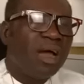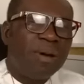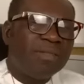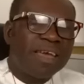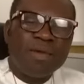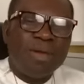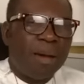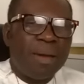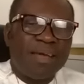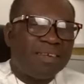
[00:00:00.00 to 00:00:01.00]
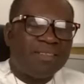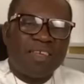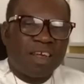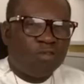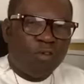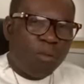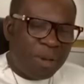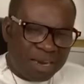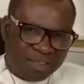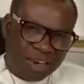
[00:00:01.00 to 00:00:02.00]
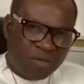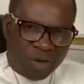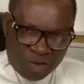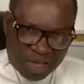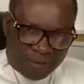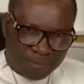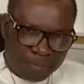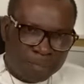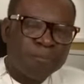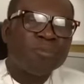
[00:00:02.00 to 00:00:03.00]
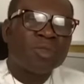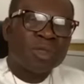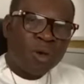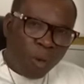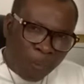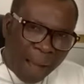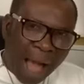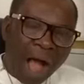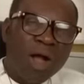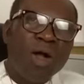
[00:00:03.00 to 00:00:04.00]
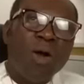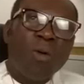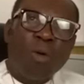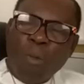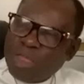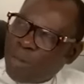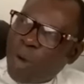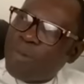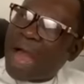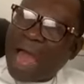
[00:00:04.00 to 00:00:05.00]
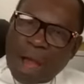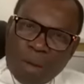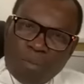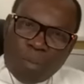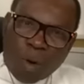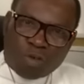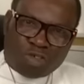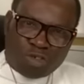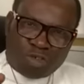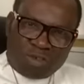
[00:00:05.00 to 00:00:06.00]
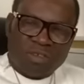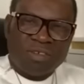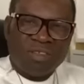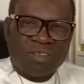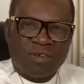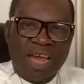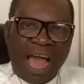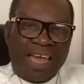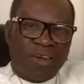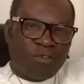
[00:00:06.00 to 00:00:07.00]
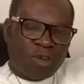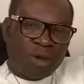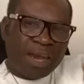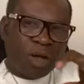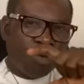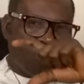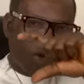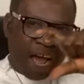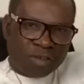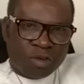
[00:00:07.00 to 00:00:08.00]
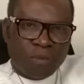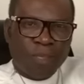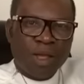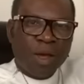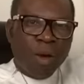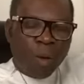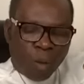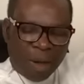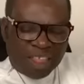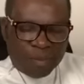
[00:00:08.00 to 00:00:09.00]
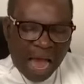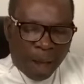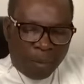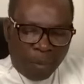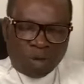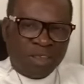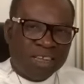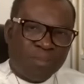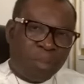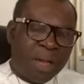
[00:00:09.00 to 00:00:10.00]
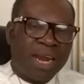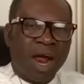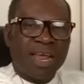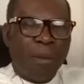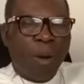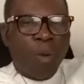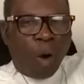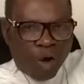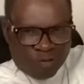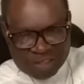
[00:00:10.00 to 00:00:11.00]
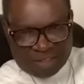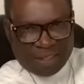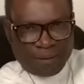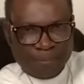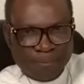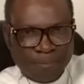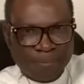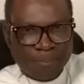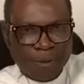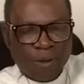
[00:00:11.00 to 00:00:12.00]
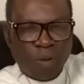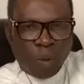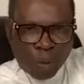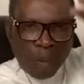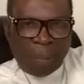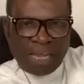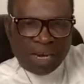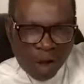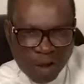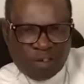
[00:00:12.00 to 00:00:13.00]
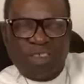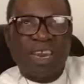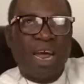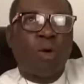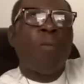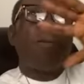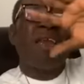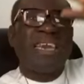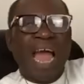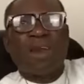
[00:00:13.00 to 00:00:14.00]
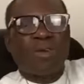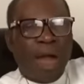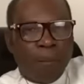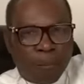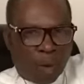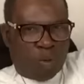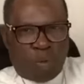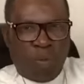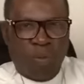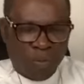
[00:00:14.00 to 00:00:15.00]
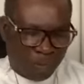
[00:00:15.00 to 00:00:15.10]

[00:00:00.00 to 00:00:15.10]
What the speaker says: ebe te ki bi a be say 3 4 minutes no we opa obito mo bi a boss se we are your church ade gun bi aso no obetimi a boss this prayer now they are about office o company in office na company dine o dia pokun.